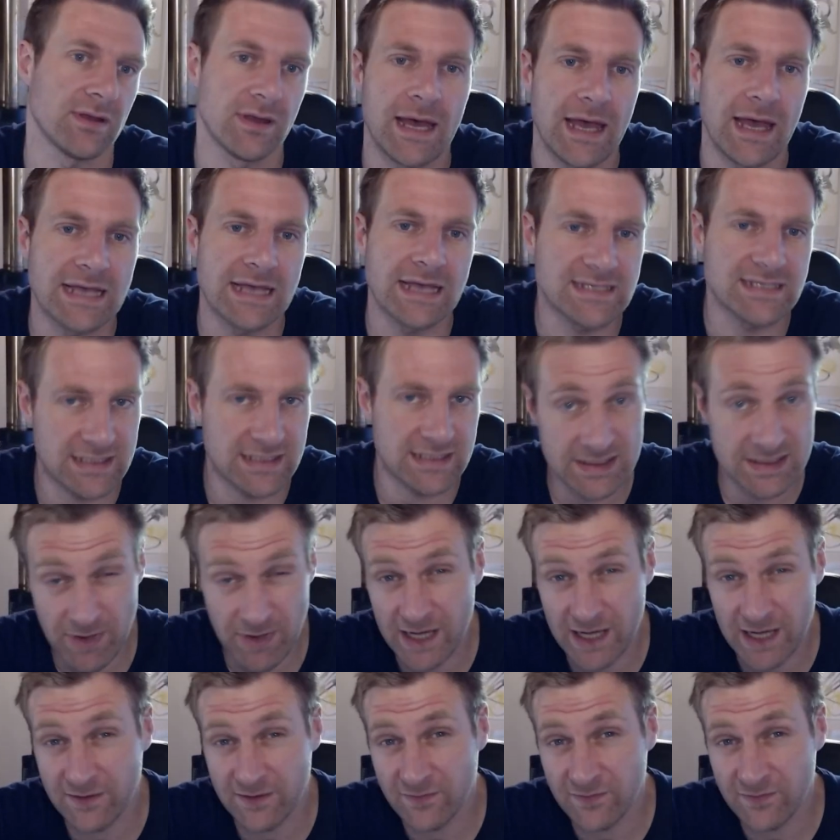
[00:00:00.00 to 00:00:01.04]
As this is part
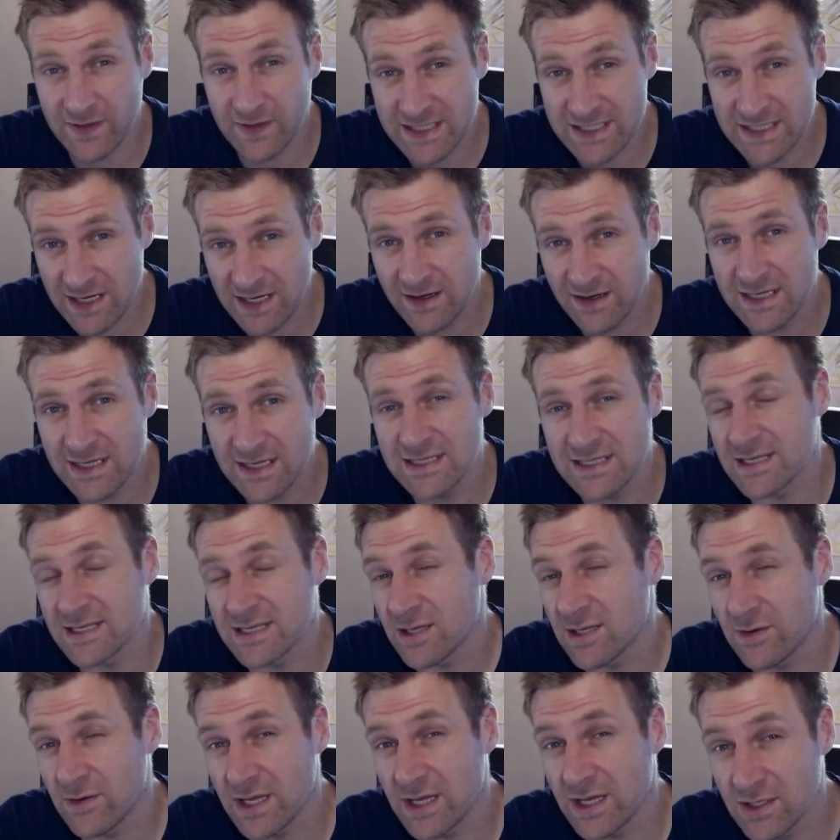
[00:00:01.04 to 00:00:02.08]
of a series, there's no
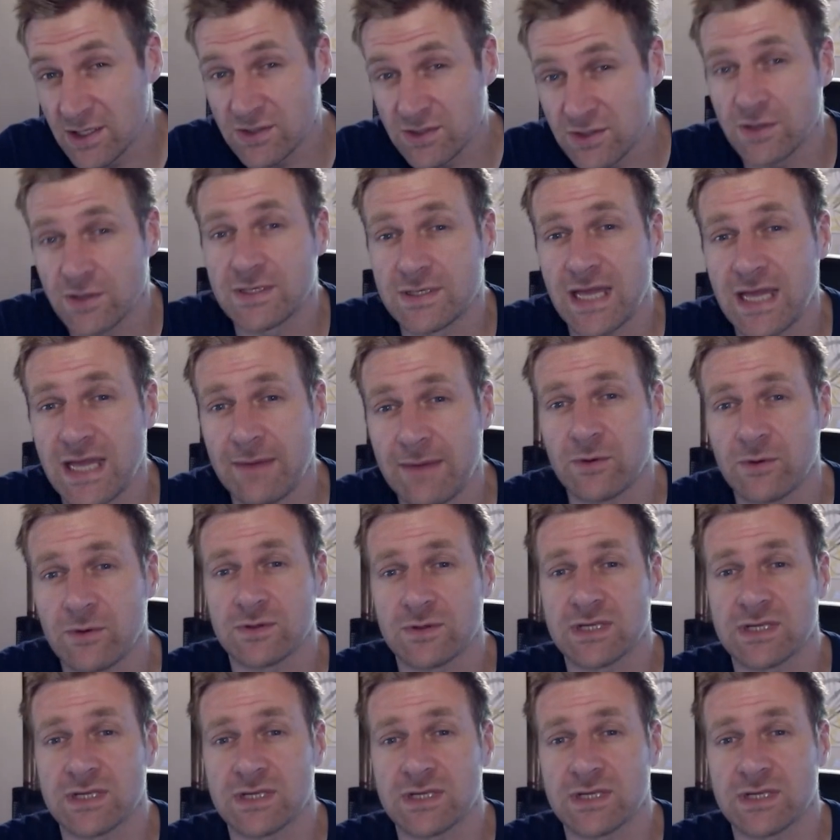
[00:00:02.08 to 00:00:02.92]
intro to Camels.